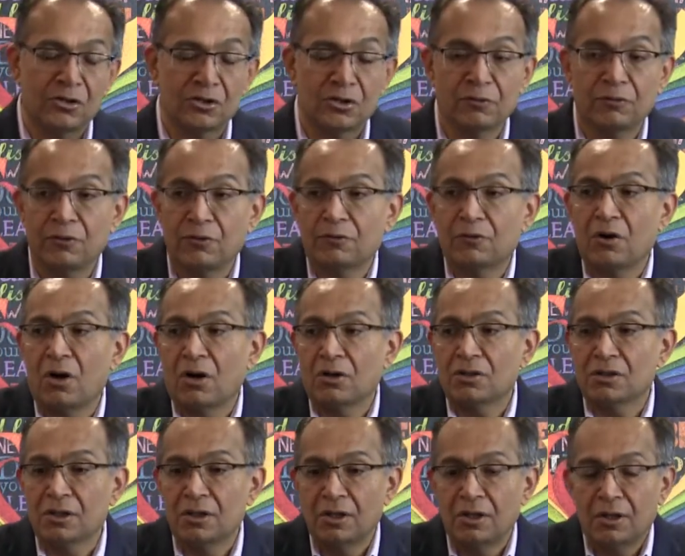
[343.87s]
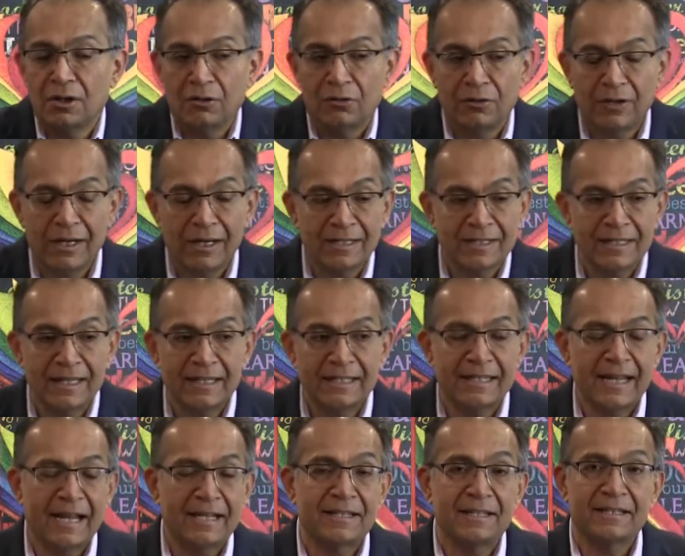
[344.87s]
So if you've got real estate
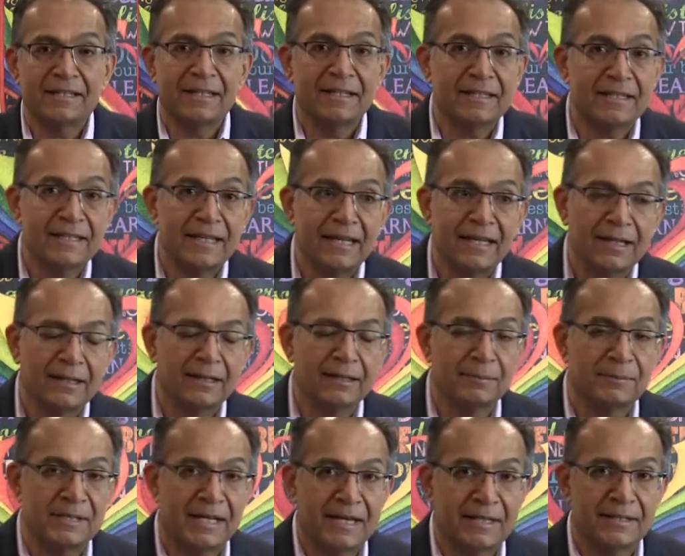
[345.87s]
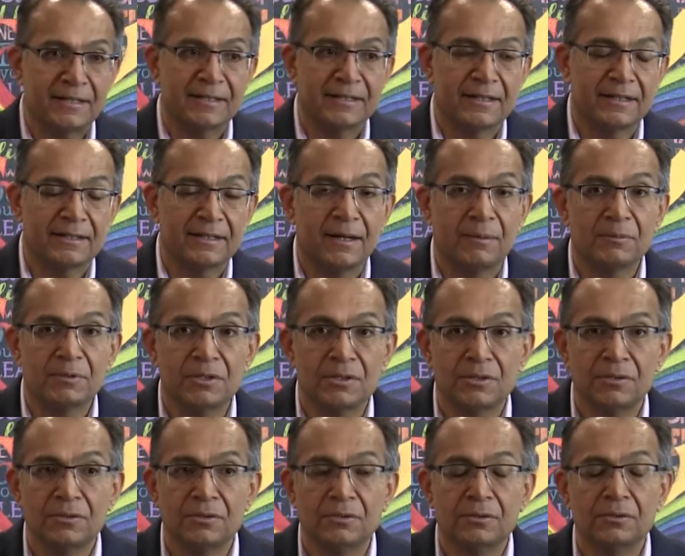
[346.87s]
taxes and state income taxes that come
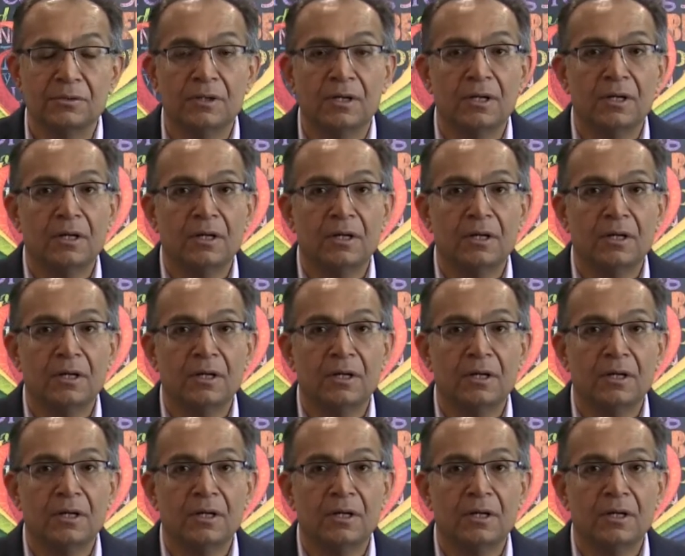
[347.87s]
to